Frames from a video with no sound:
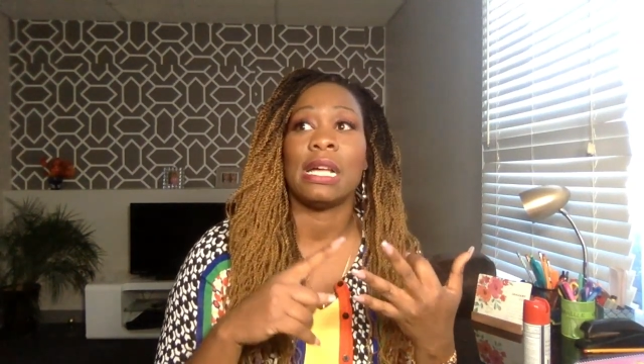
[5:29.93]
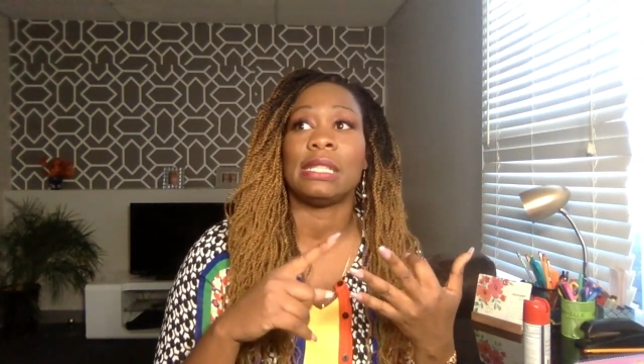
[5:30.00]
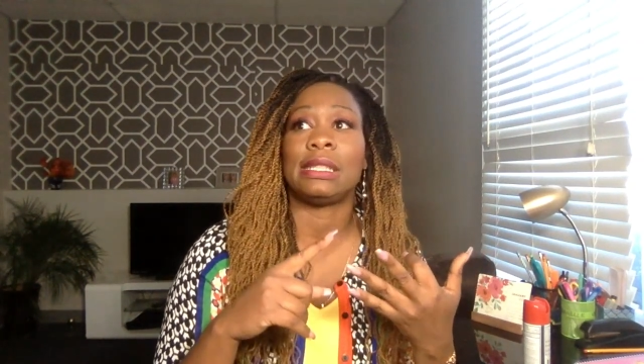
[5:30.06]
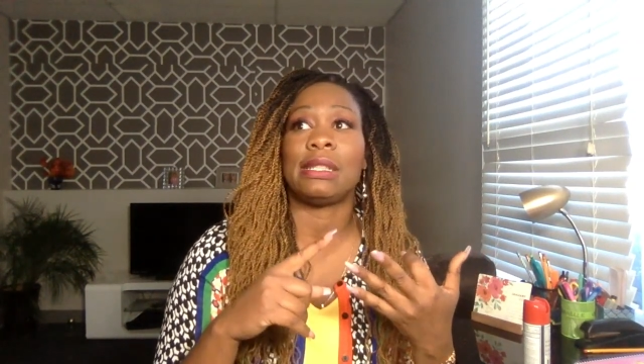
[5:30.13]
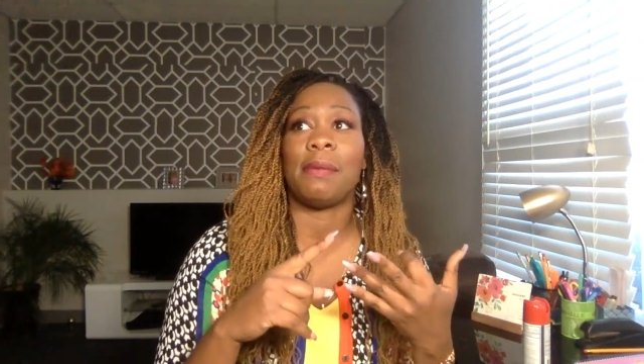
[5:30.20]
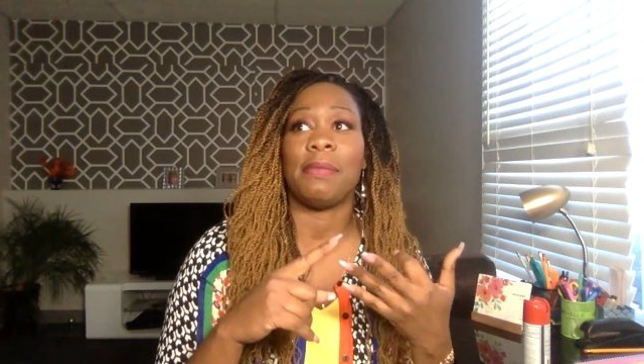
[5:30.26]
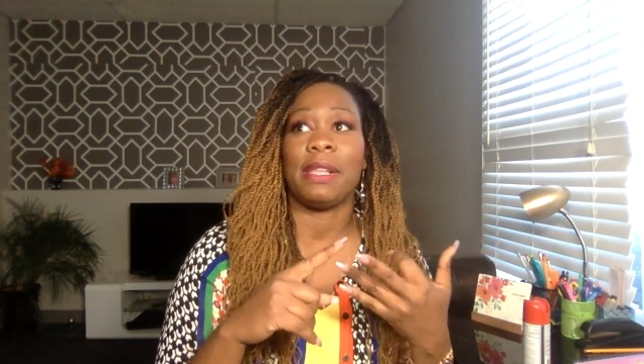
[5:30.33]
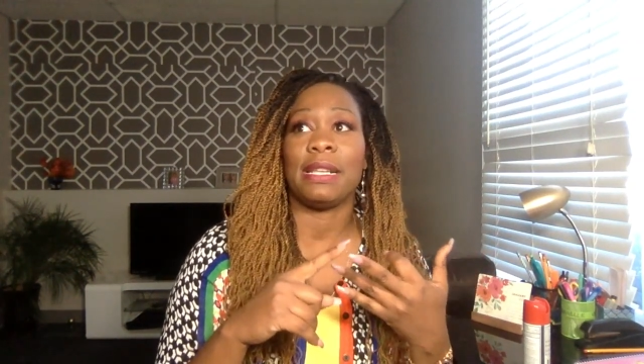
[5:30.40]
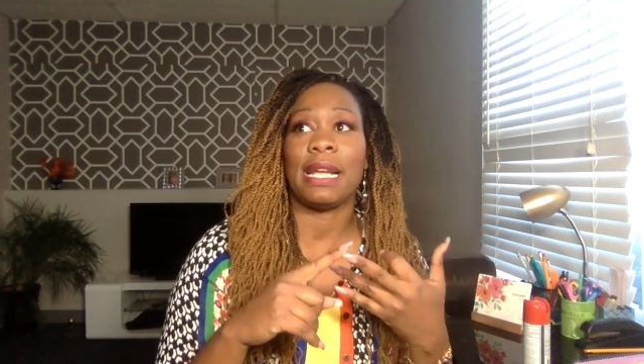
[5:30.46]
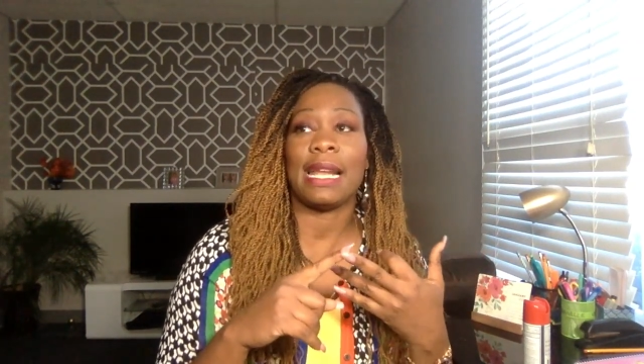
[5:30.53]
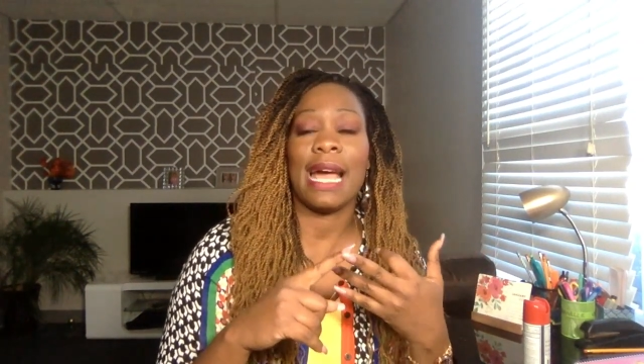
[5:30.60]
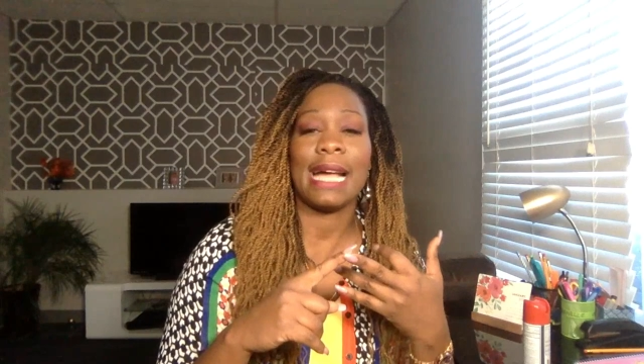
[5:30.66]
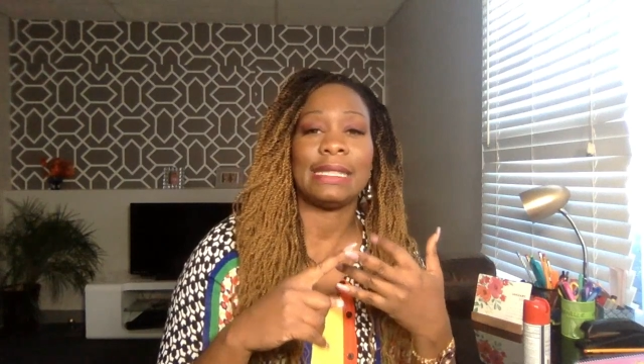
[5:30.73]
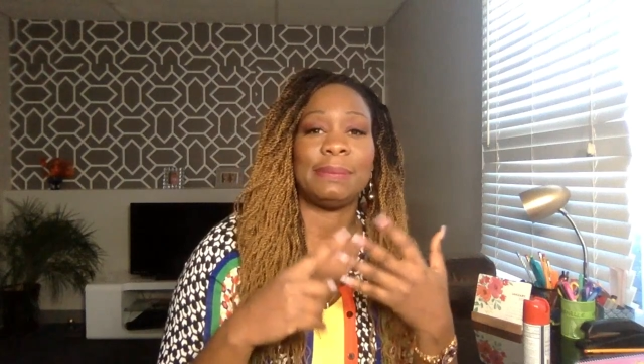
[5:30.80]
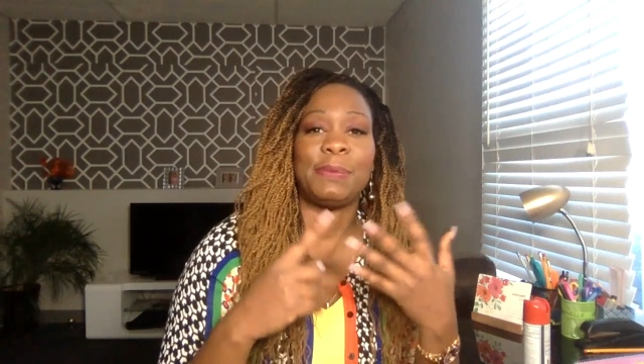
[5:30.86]
something
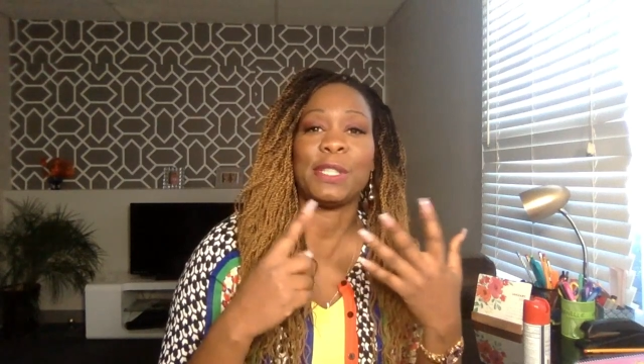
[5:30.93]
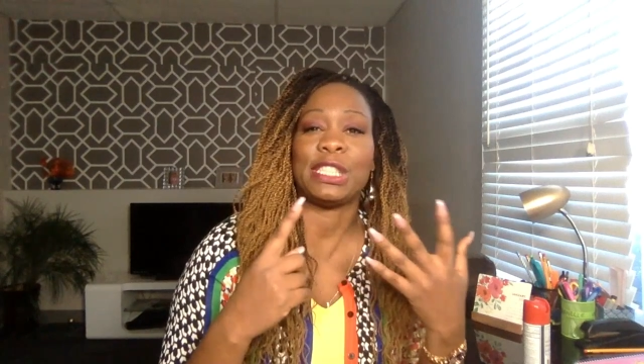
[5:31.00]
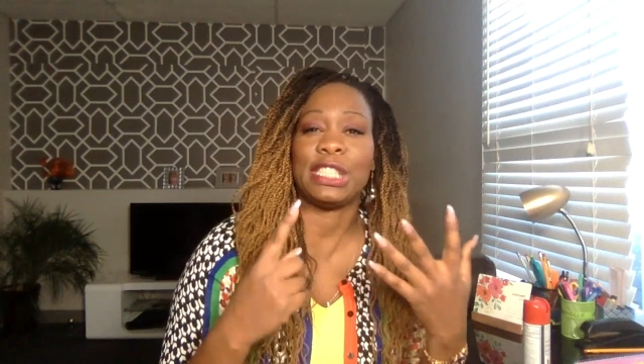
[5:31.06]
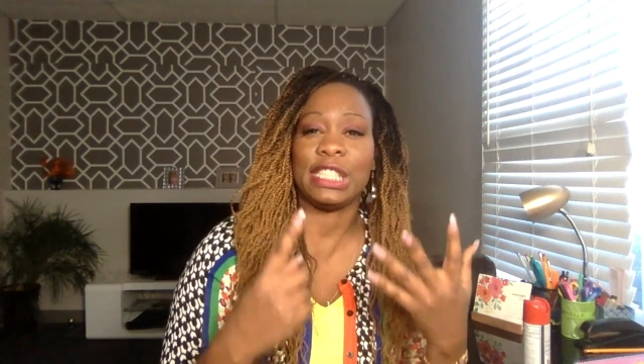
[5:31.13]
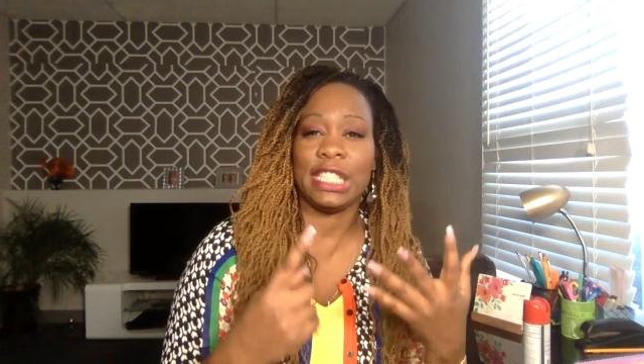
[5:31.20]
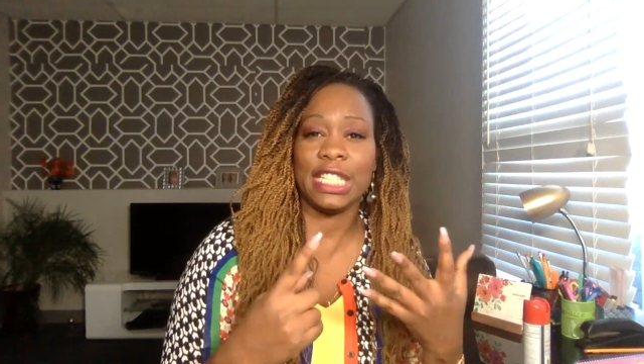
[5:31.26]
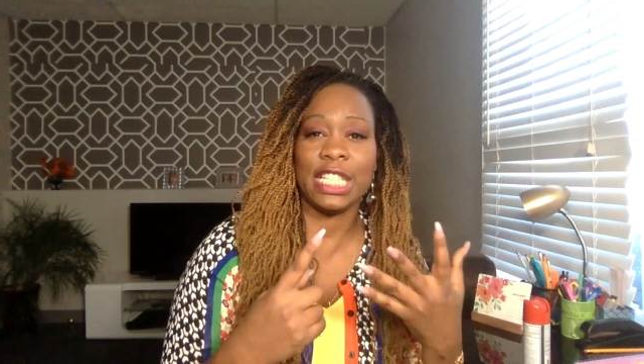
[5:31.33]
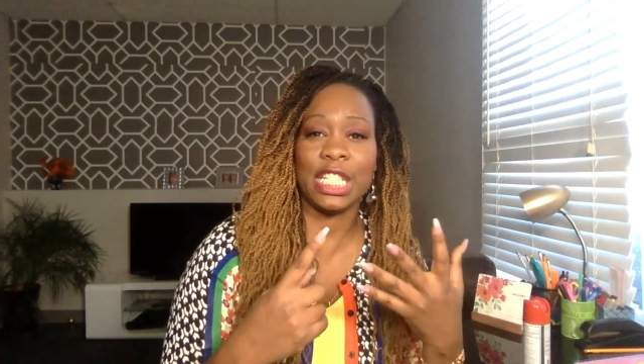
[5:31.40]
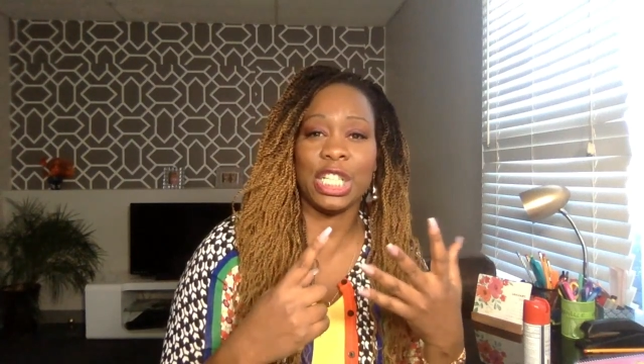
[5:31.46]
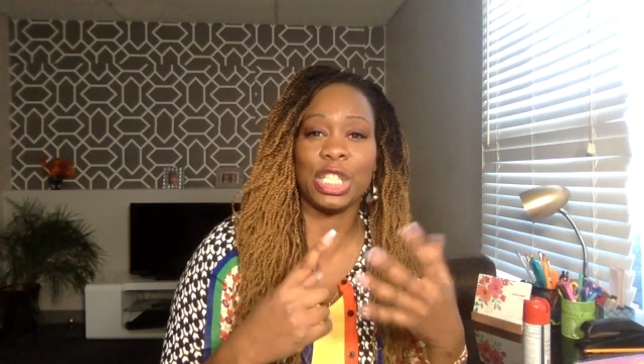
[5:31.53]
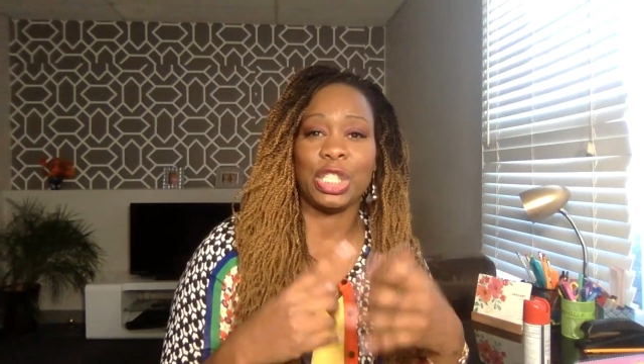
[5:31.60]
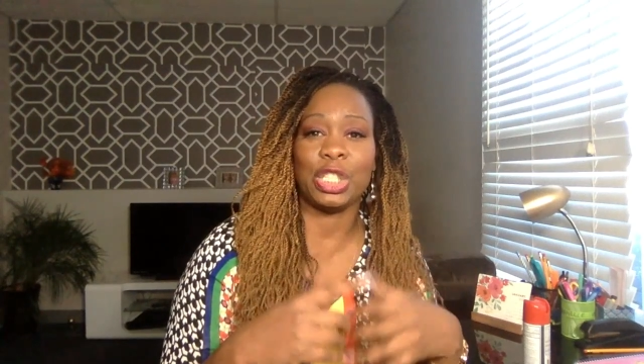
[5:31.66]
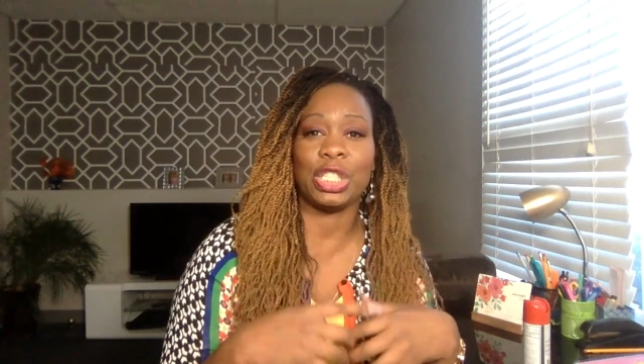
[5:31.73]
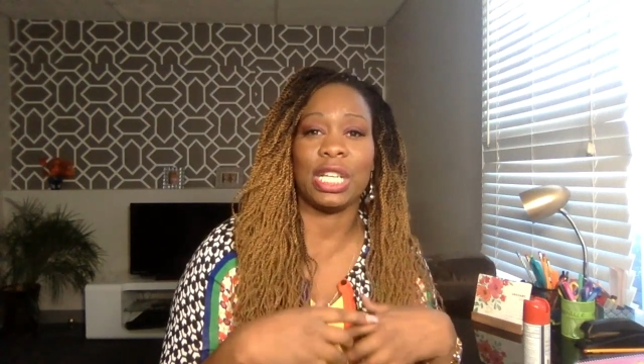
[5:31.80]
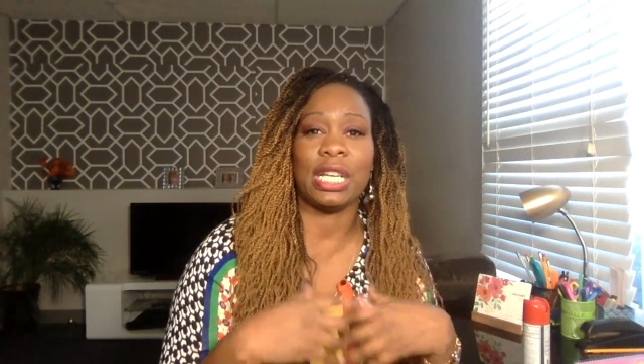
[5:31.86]
that has
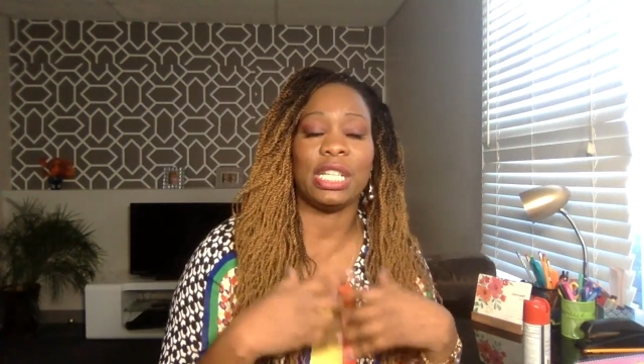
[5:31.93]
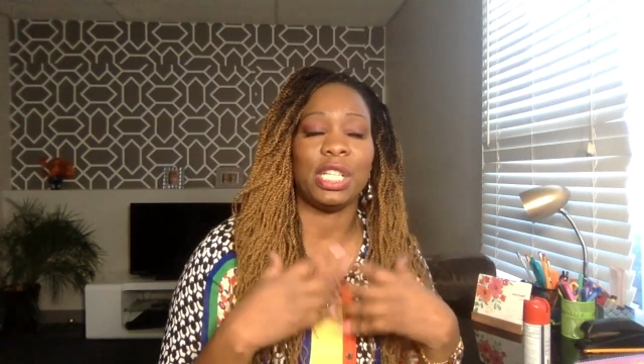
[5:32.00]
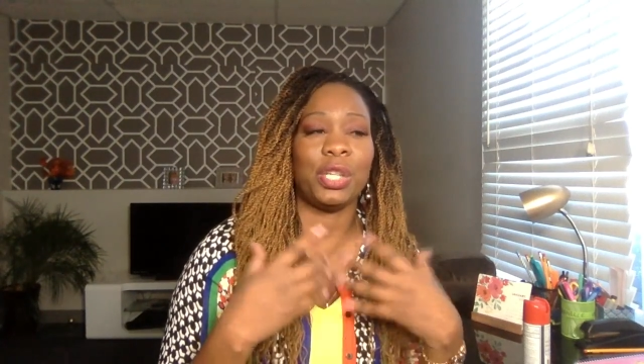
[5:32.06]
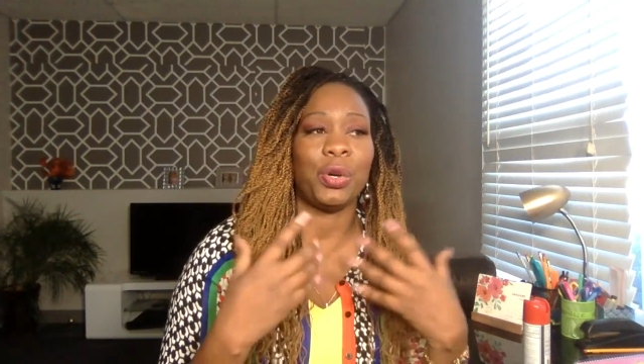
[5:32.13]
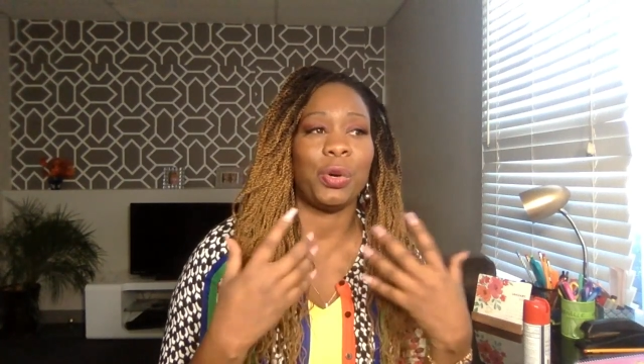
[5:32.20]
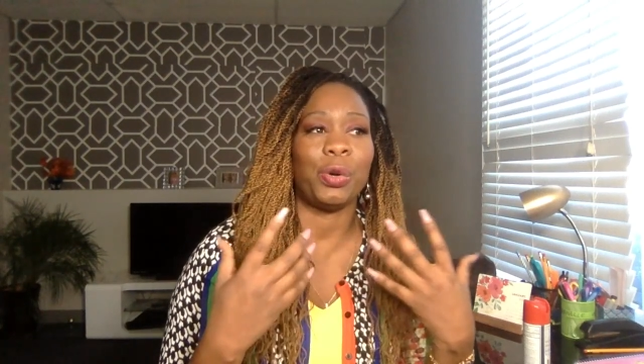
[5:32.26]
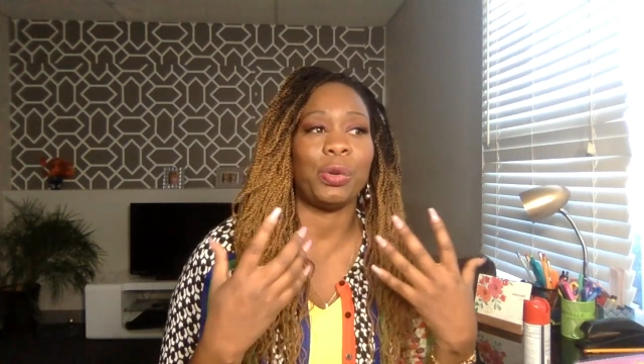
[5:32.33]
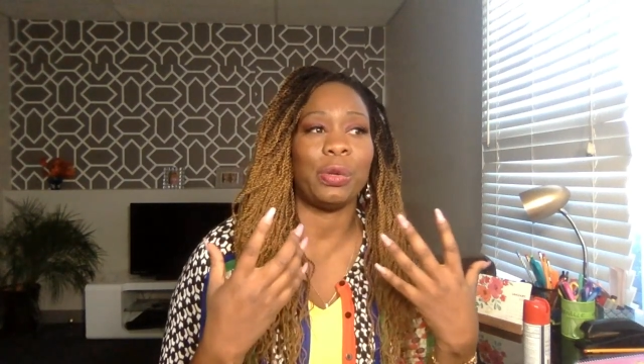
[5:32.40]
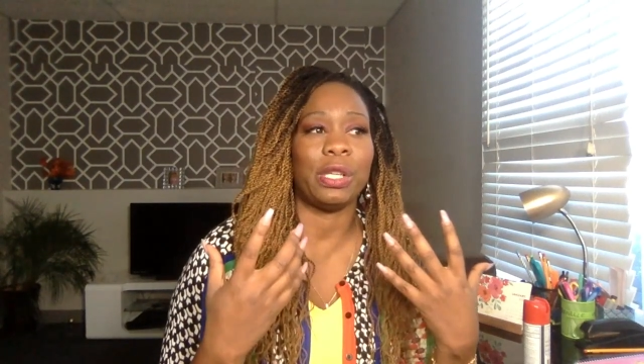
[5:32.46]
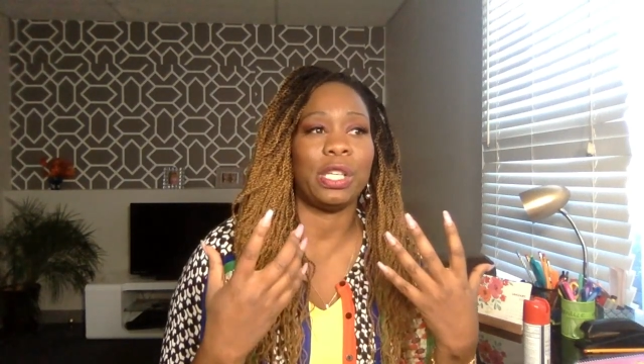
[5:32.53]
prestige, and you know,